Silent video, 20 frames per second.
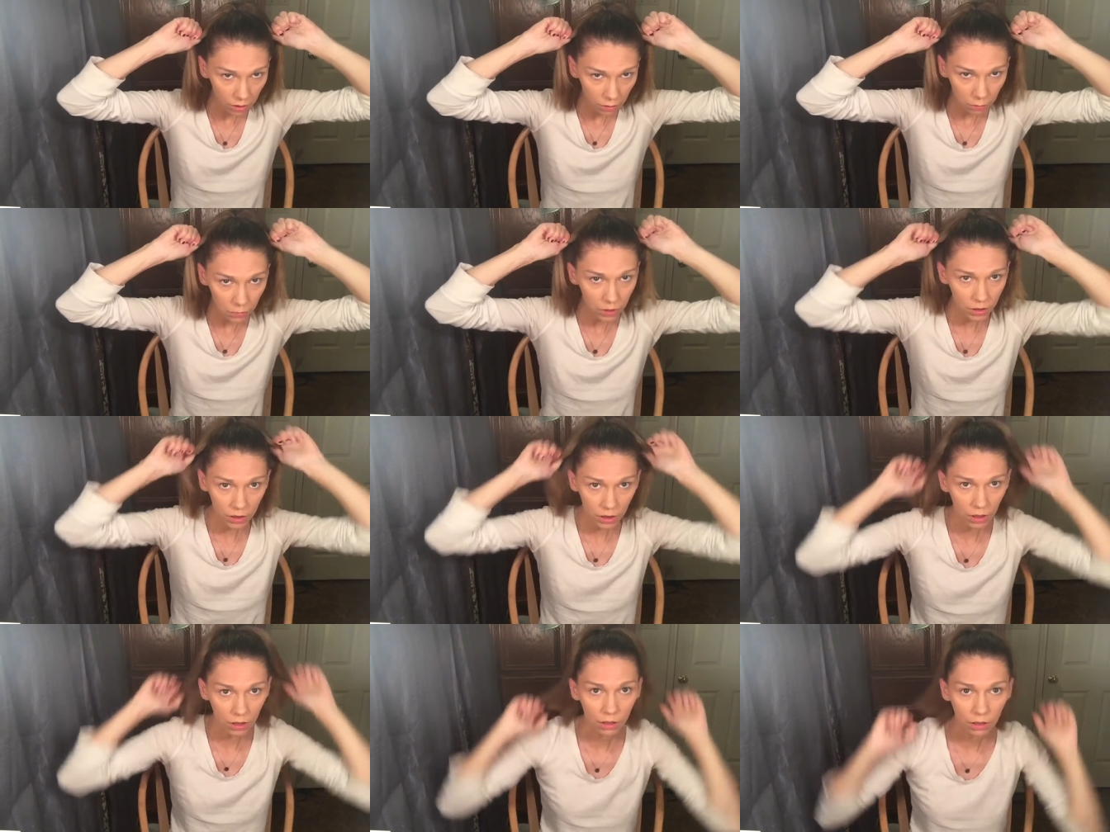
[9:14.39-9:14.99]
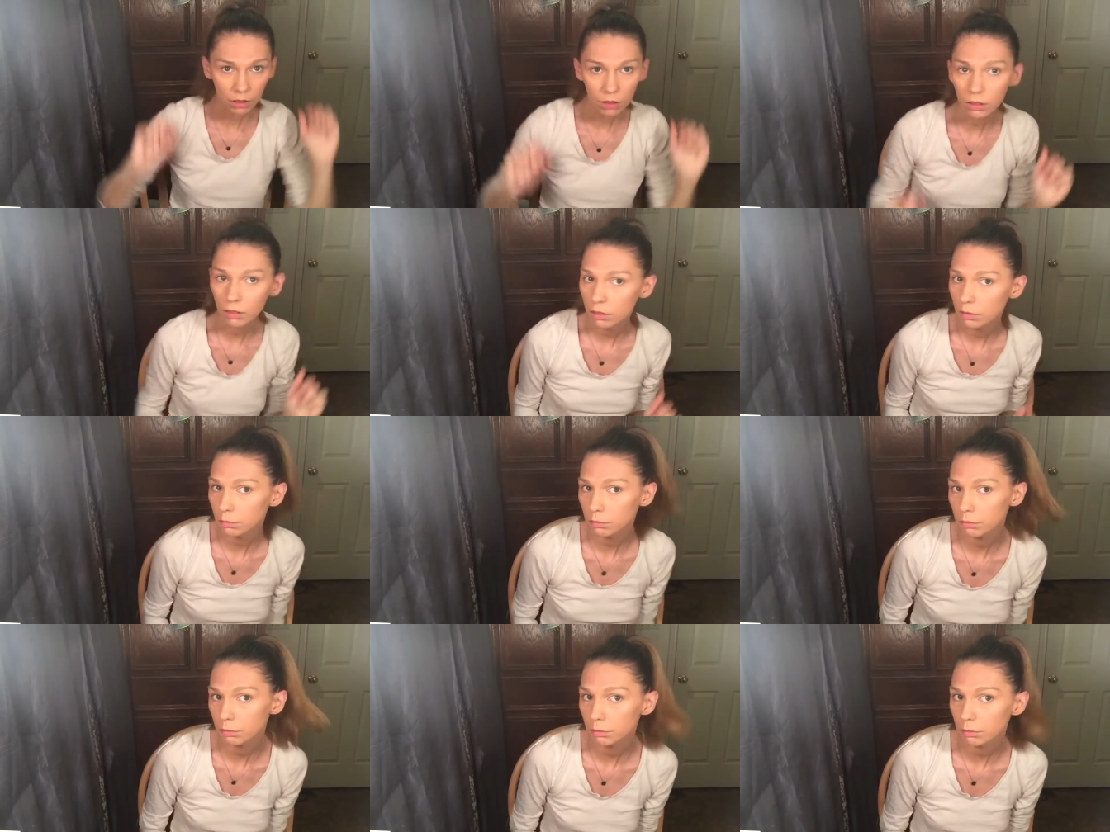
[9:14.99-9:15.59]
I'm just gonna
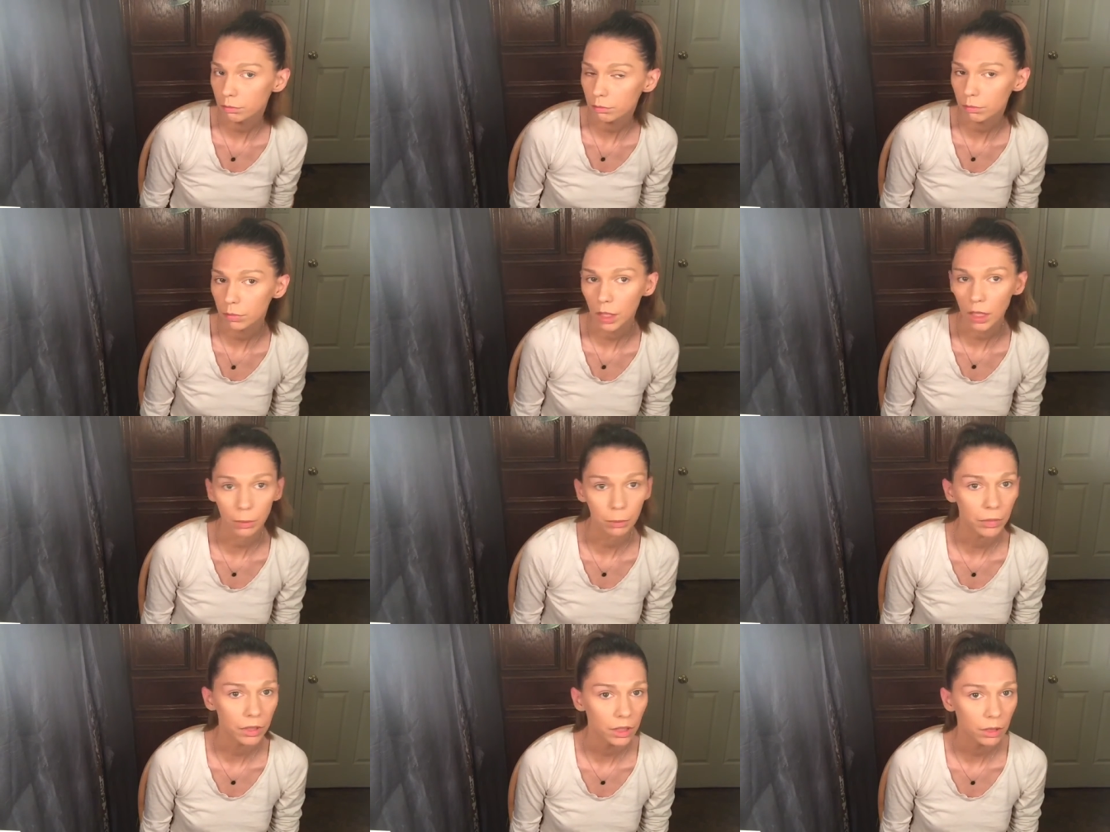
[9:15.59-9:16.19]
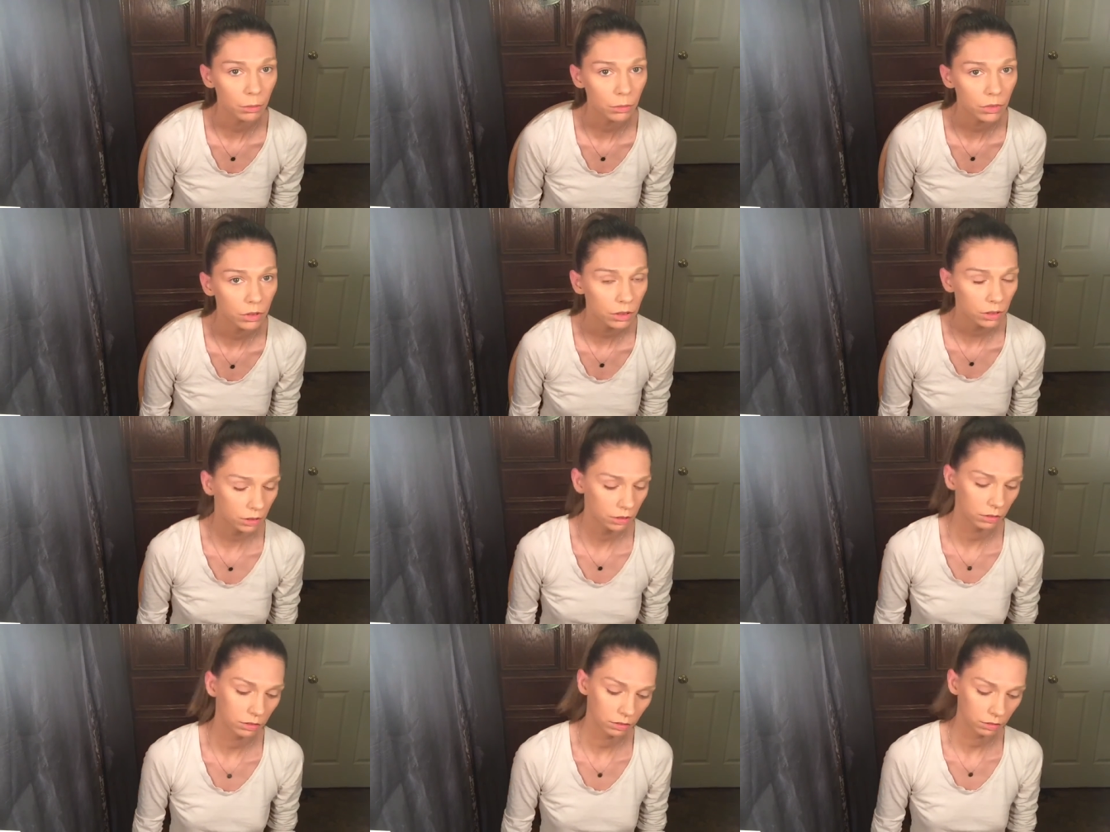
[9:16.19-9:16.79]
pop it up more.